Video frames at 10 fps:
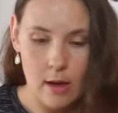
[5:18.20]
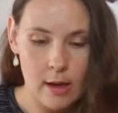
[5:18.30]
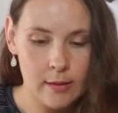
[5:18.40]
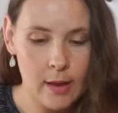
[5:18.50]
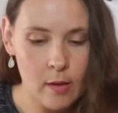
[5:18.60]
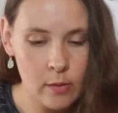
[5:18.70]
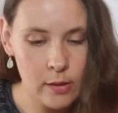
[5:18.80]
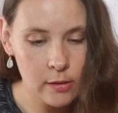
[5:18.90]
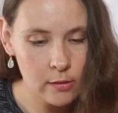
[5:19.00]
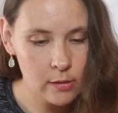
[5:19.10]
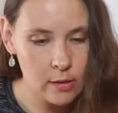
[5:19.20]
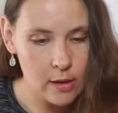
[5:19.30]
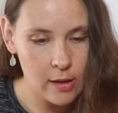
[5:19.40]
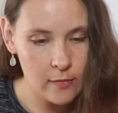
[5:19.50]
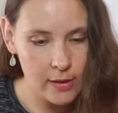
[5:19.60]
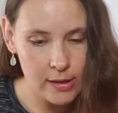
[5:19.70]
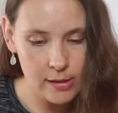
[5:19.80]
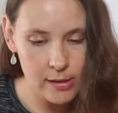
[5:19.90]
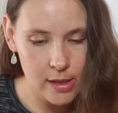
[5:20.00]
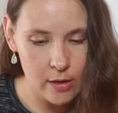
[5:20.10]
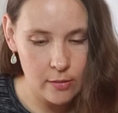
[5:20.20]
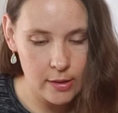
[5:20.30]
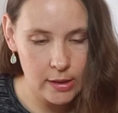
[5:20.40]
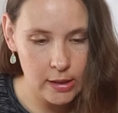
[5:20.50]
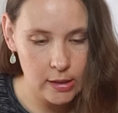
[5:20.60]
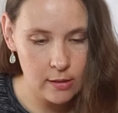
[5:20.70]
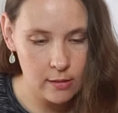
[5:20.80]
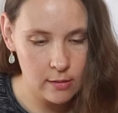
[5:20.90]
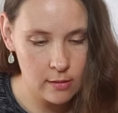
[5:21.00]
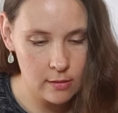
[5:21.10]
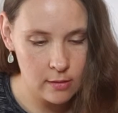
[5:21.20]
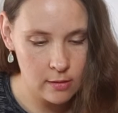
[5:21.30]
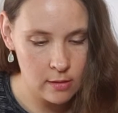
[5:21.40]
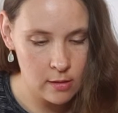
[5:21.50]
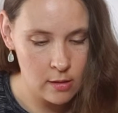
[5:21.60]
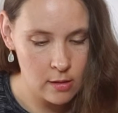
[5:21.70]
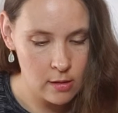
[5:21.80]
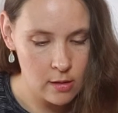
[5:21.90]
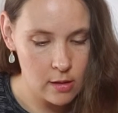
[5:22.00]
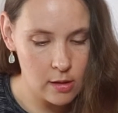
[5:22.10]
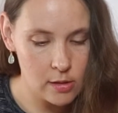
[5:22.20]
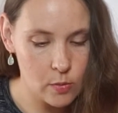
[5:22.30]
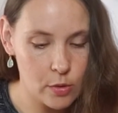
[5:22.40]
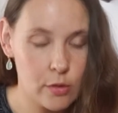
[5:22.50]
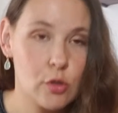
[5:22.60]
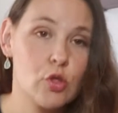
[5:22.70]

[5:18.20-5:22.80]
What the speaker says: and that one, if I didn't say already, is worth